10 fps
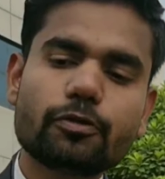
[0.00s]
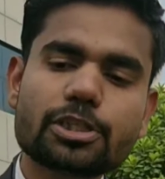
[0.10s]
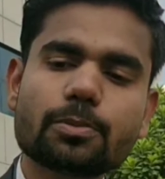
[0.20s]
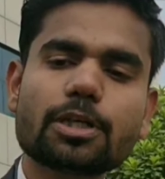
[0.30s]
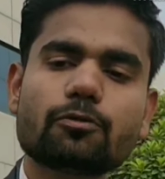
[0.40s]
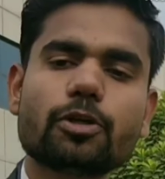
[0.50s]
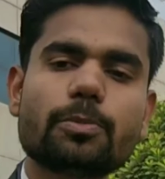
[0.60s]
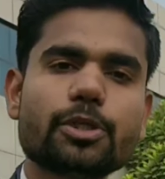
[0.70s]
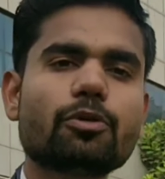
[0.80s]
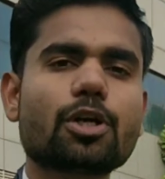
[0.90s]
month will be
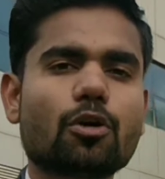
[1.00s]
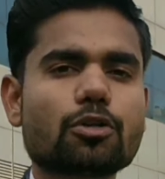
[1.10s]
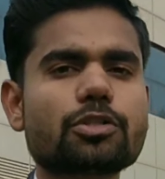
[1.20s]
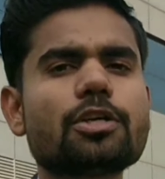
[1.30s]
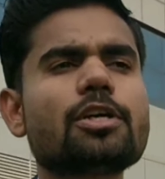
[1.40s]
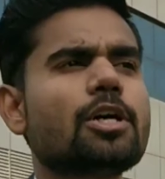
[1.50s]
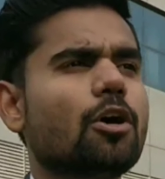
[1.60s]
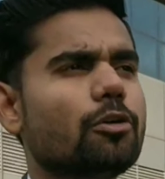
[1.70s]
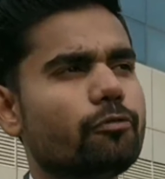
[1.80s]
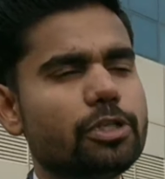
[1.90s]
your loss,
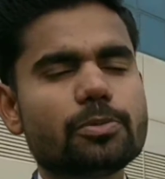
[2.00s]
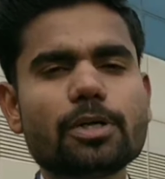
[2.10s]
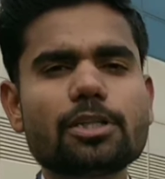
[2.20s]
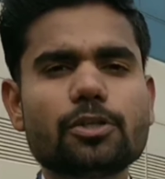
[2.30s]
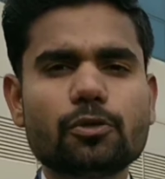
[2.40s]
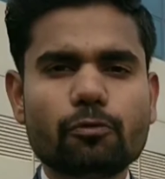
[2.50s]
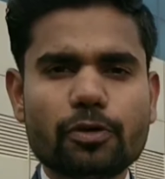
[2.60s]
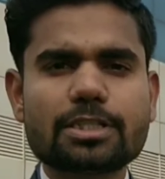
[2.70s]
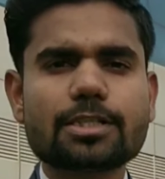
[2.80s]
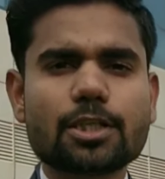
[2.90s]
or which month you
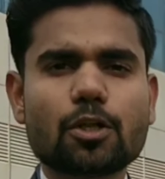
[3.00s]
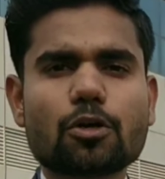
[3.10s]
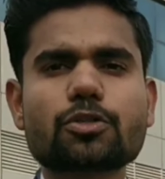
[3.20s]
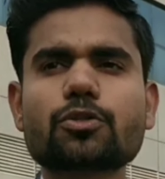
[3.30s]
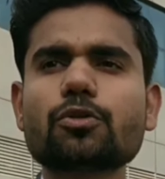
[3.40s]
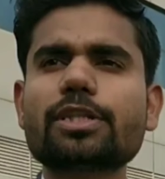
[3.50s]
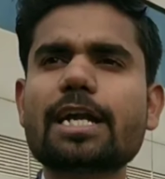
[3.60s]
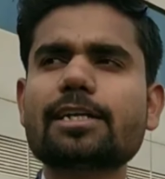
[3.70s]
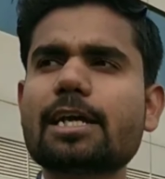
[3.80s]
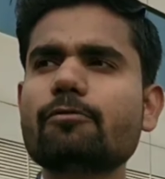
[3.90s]
faces the loss. So
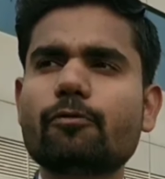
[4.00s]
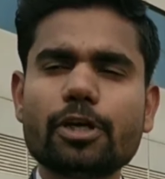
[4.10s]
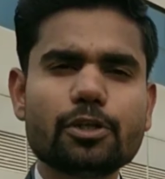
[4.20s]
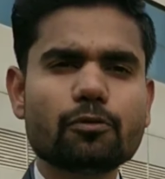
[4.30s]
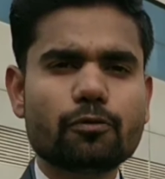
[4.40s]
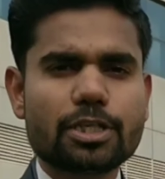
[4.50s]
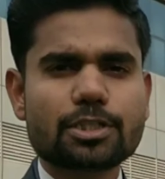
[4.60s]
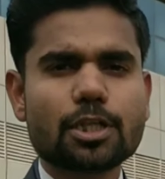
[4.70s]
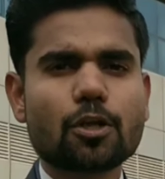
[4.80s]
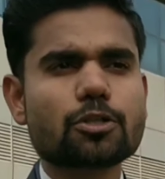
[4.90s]
that time when you face
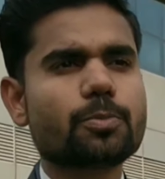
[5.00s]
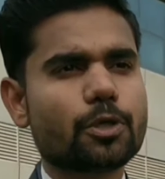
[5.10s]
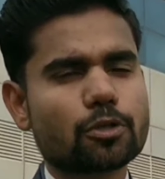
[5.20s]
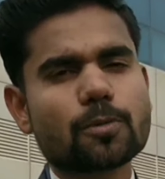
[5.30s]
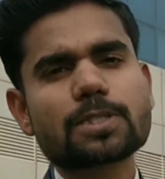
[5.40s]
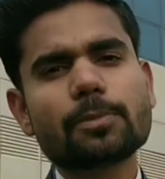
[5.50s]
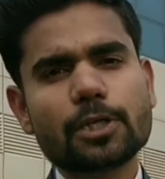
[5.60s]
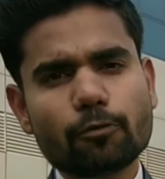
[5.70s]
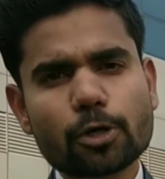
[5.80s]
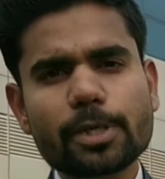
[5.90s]
the loss because of some
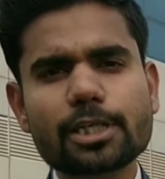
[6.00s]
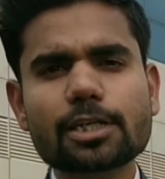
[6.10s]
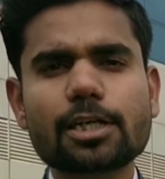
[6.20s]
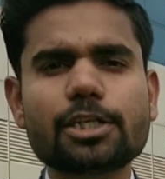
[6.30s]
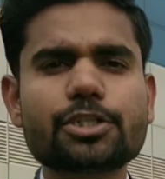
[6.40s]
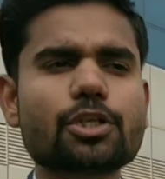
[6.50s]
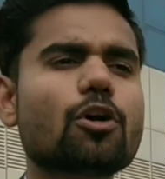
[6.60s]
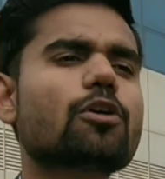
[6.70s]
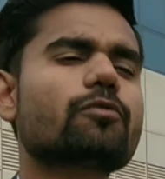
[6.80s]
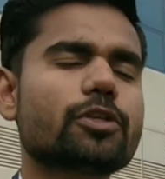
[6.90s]
environmental condition
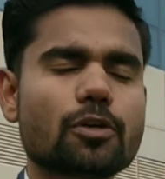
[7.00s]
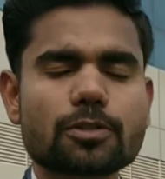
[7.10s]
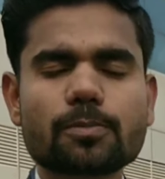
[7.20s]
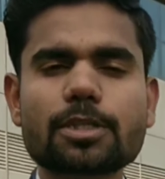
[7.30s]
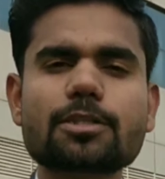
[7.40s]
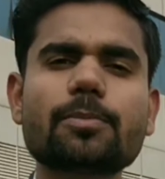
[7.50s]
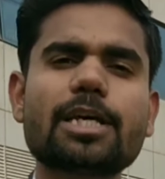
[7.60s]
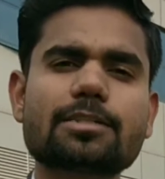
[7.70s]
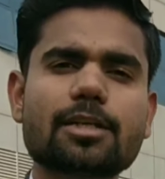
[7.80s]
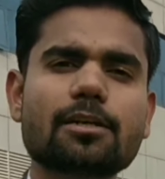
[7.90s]
or because of some
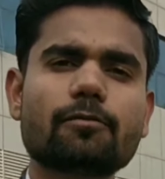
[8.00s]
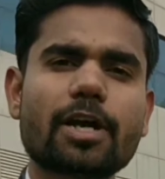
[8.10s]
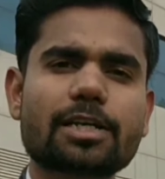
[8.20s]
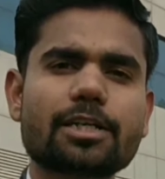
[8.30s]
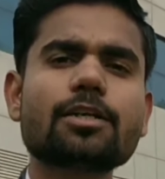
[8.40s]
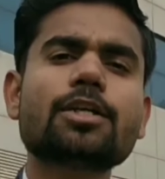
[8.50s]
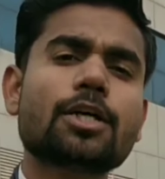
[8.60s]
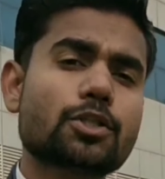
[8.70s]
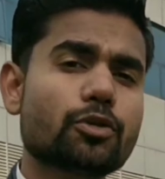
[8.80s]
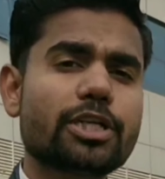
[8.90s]
external factor,
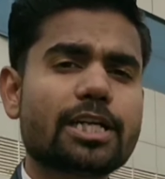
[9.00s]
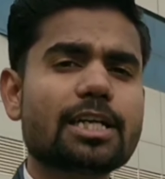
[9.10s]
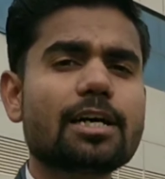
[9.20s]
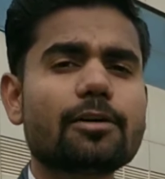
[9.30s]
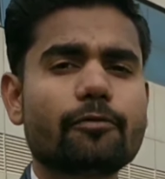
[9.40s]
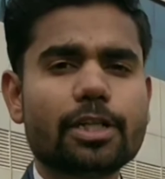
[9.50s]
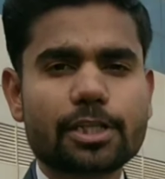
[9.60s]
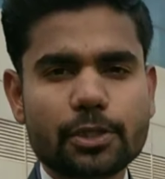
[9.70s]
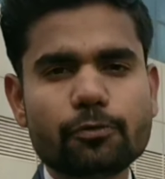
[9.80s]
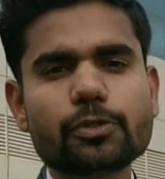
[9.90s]
so the data will
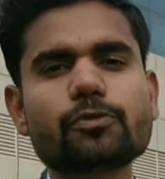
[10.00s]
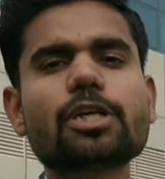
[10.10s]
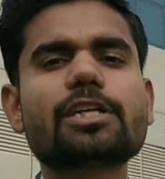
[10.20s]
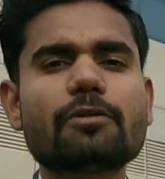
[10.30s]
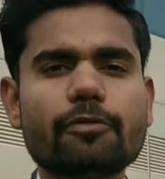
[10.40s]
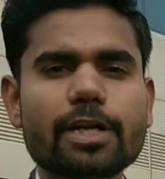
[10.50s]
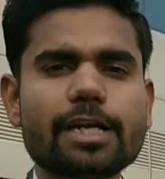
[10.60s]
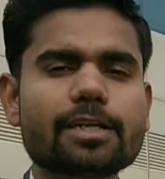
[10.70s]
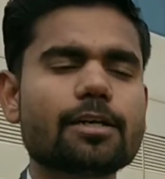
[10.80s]
give you the definite